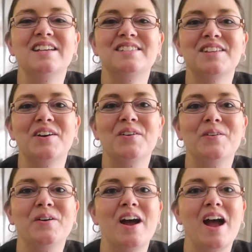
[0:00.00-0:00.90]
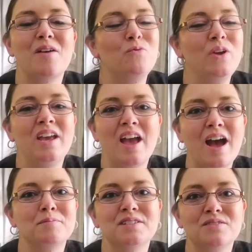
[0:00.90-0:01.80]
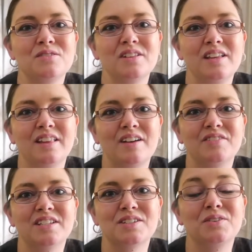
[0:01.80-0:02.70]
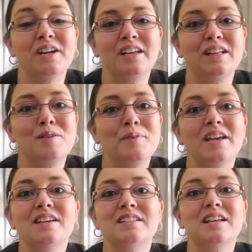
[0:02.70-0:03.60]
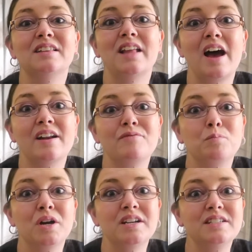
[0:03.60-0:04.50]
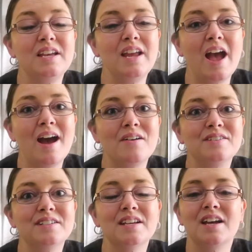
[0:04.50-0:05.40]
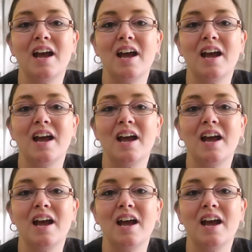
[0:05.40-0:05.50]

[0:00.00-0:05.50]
So we absolutely love this curriculum. It is a lot of printing out.